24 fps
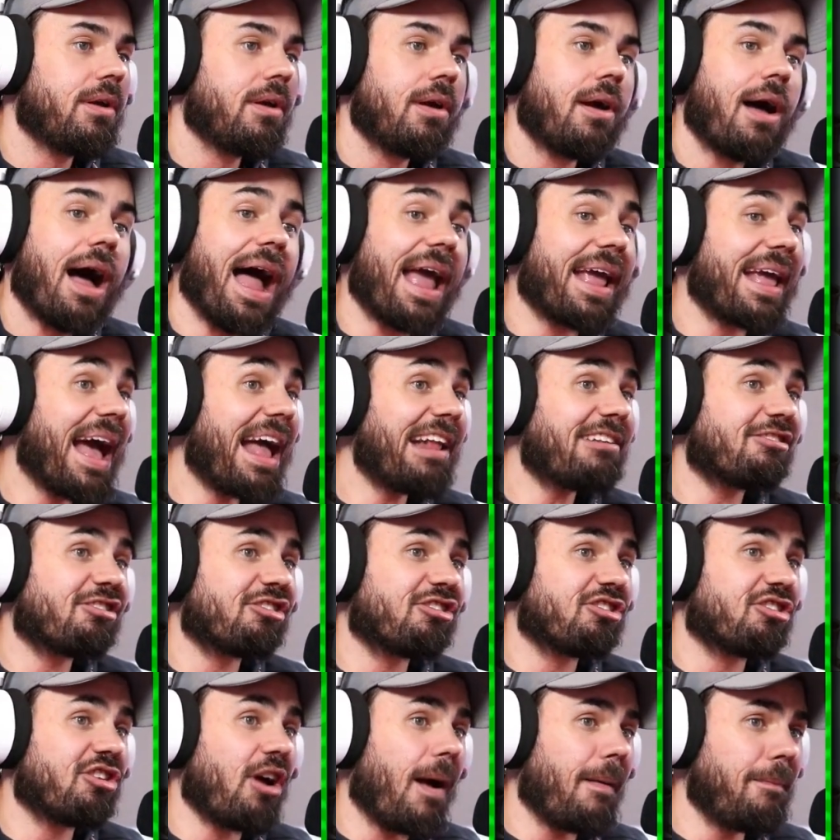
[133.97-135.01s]
I got
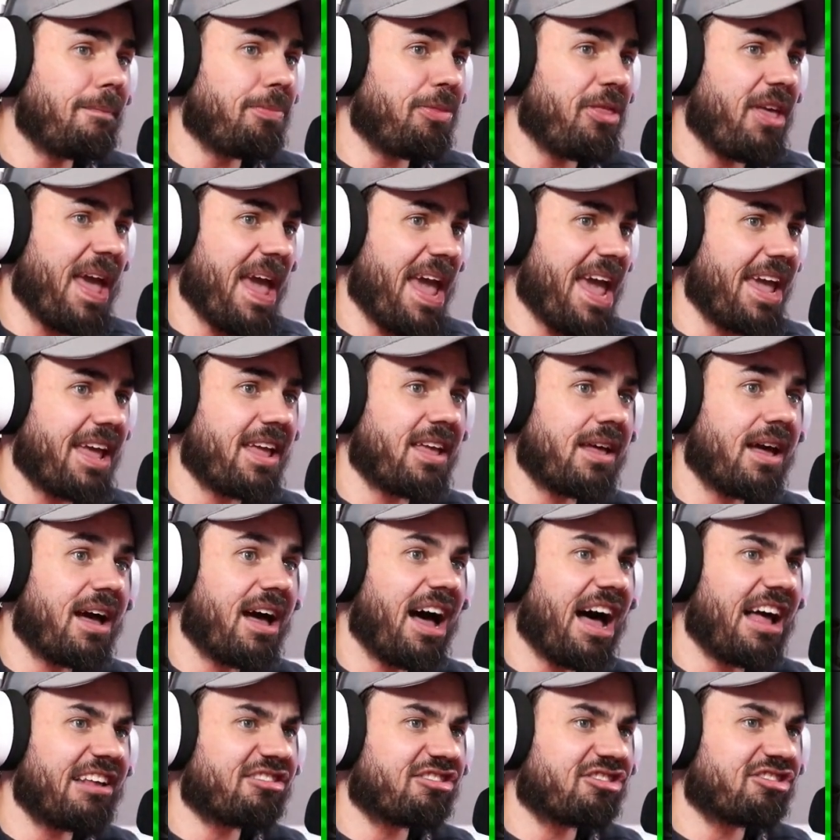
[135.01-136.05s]
something.
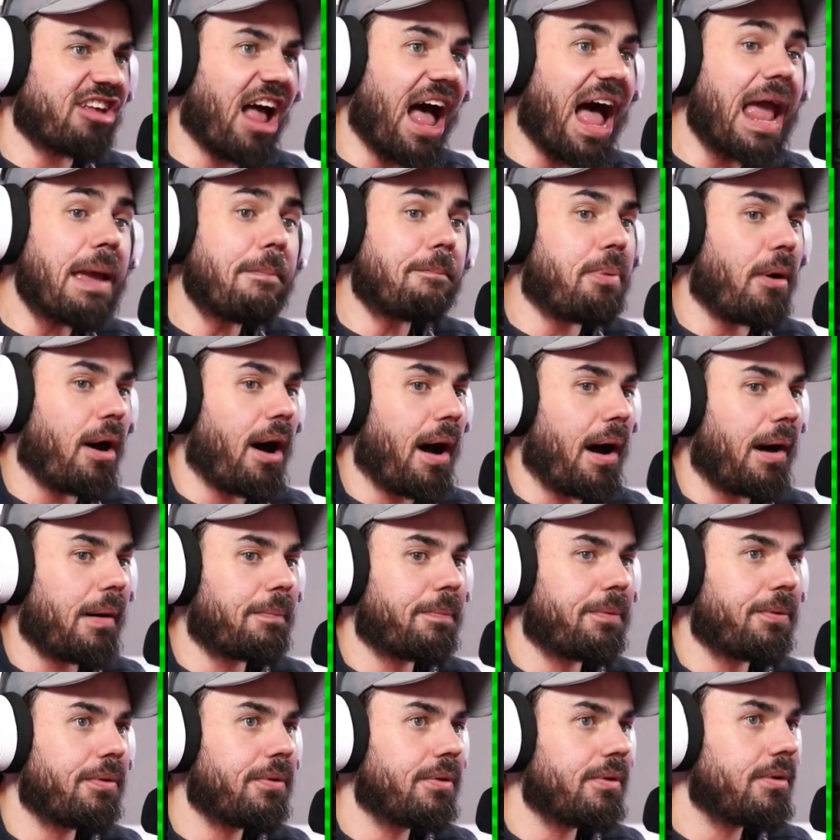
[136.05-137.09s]
A
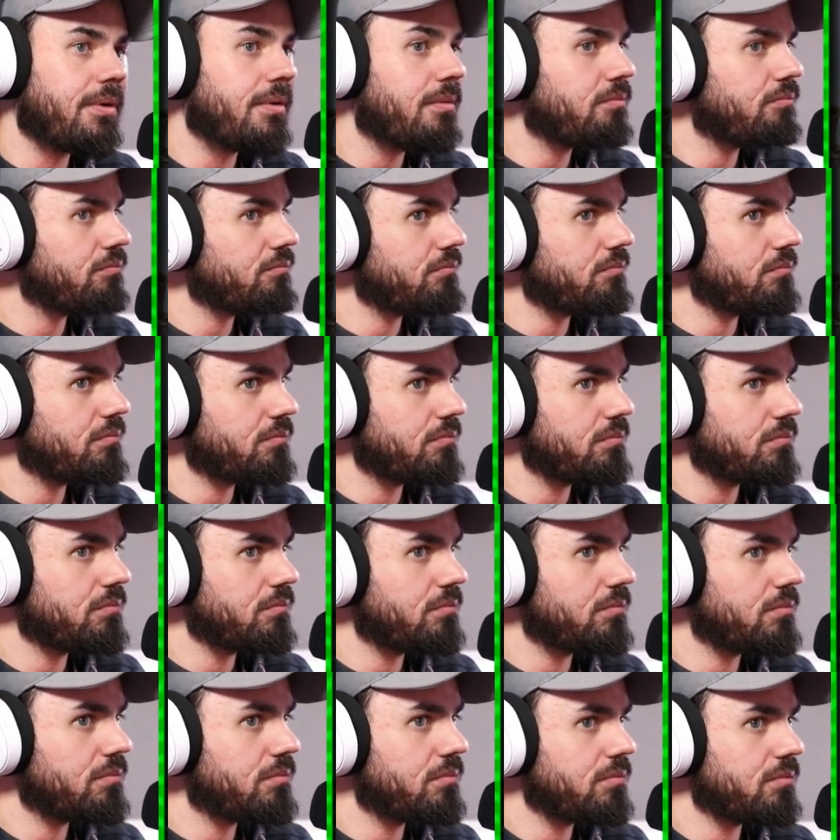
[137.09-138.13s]
cybop.
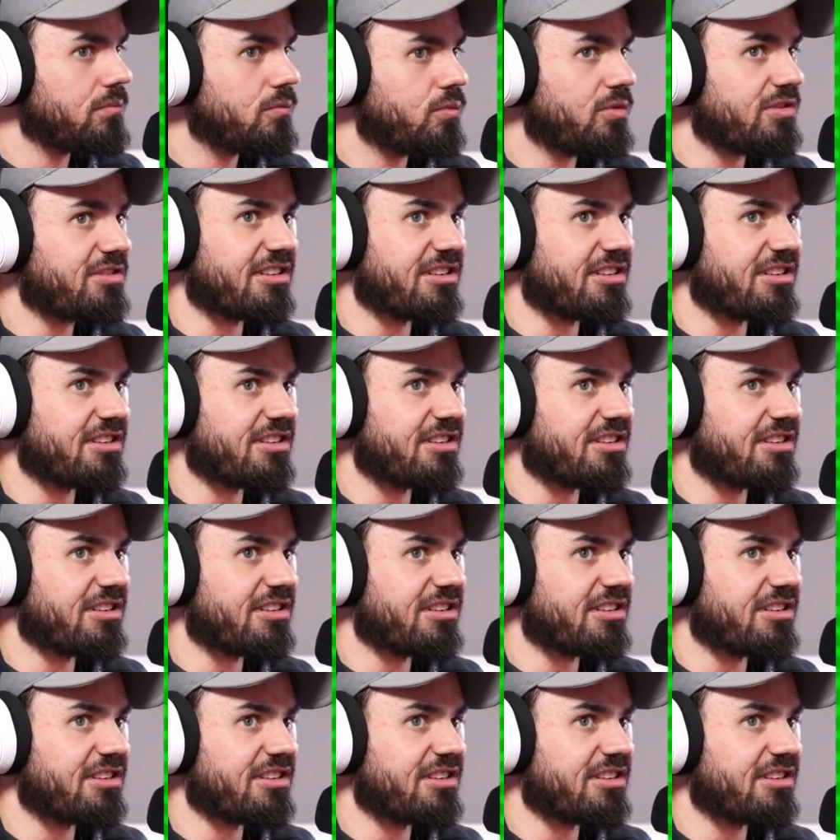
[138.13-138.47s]
What is a